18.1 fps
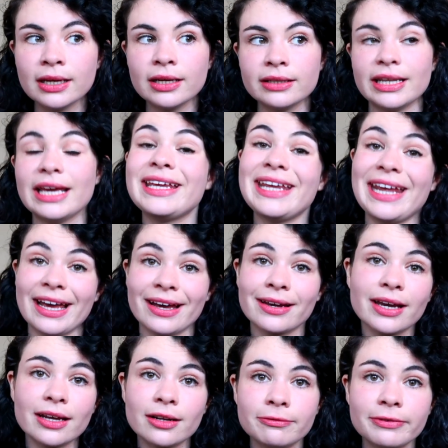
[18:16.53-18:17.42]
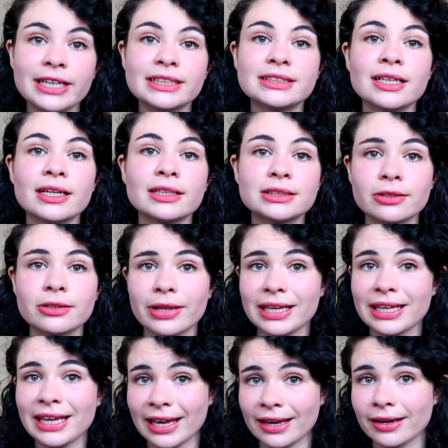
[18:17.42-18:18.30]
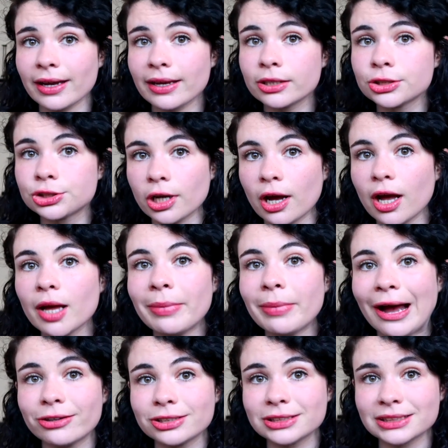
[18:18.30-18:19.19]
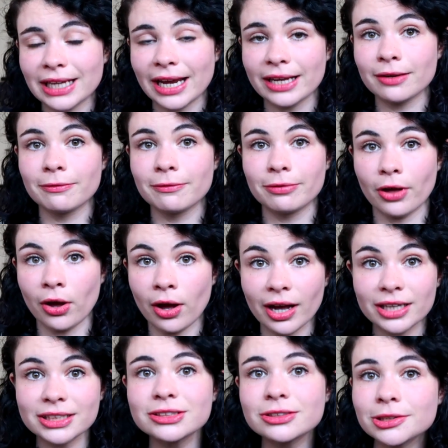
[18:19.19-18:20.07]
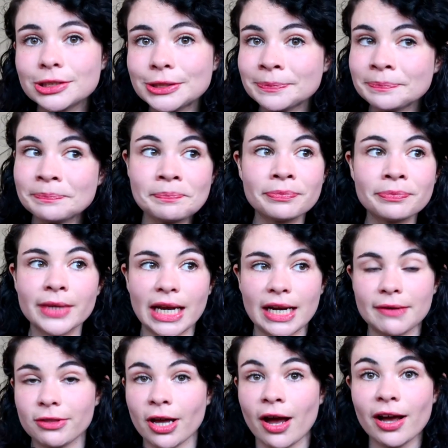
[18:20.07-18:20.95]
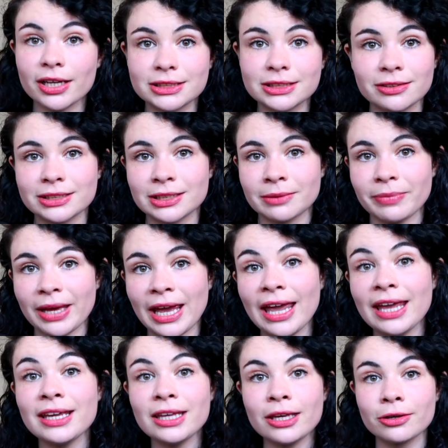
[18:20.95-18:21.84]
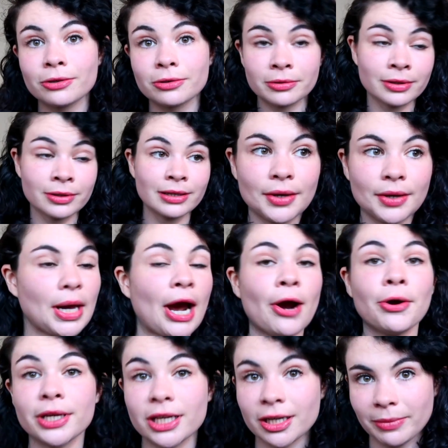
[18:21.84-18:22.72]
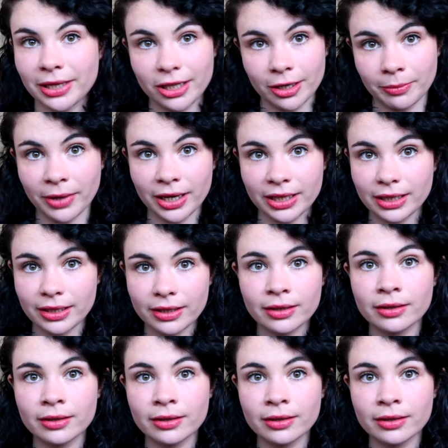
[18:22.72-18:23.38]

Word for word: they can't get a visa, so they can't get a job outside of the hostel. And if the hostel isn't paying you, how are you gonna make your money?